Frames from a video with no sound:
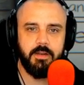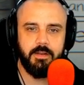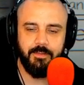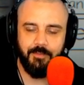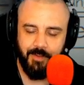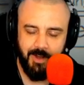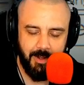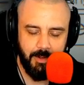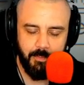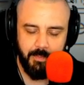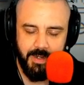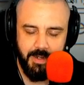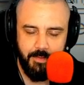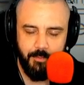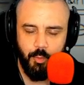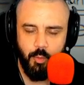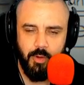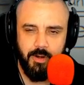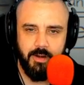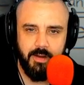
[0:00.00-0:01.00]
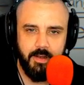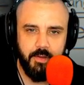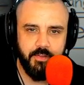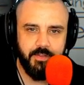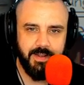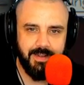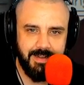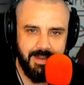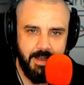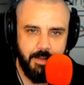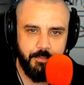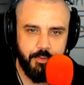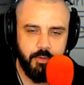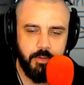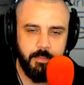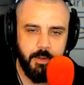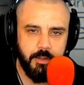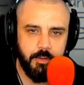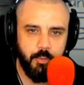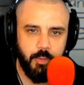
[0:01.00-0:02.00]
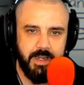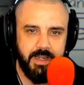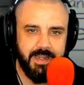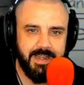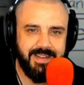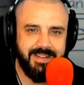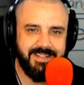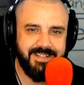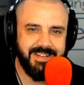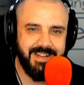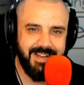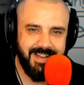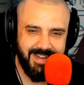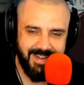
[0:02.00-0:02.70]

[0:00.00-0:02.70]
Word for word: Follow me everywhere else. I live stream on the weekends,